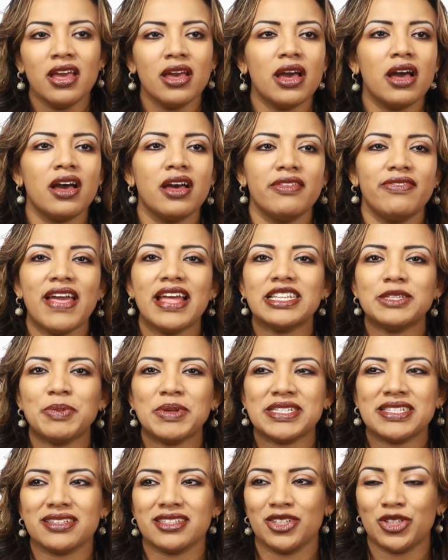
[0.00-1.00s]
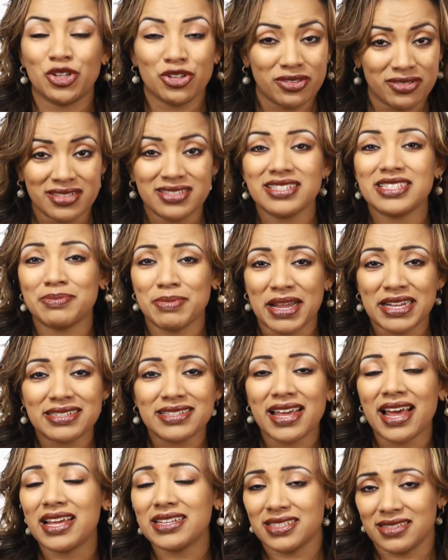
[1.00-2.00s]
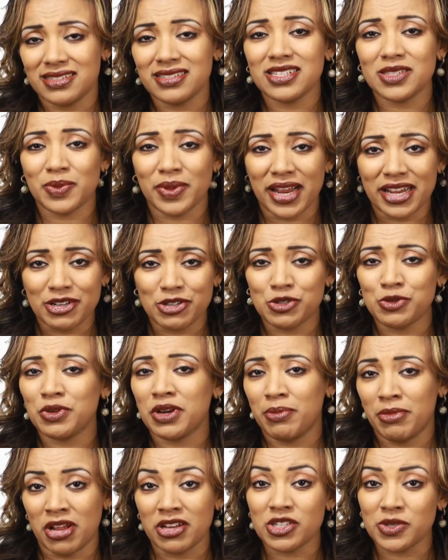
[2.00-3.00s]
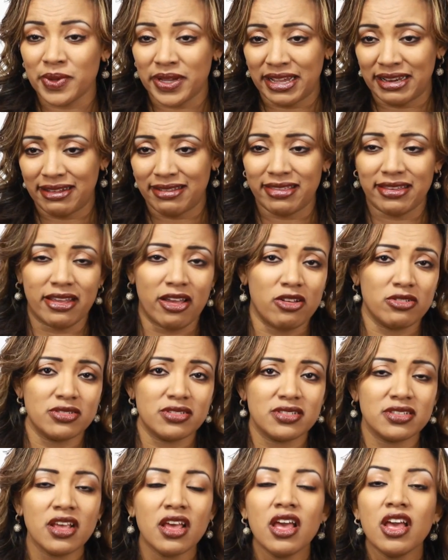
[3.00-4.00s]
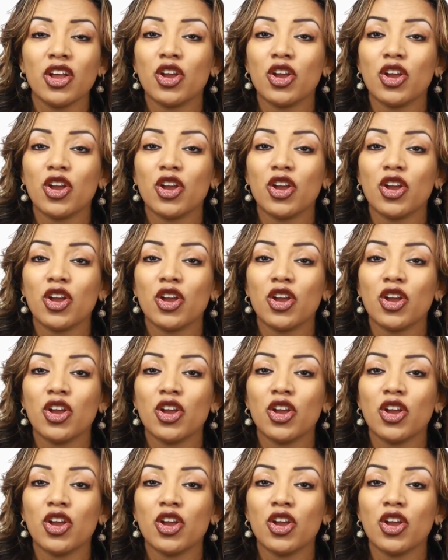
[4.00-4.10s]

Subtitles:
that's basically, look, this is my task, this is what I do, and I'm not doing anything else.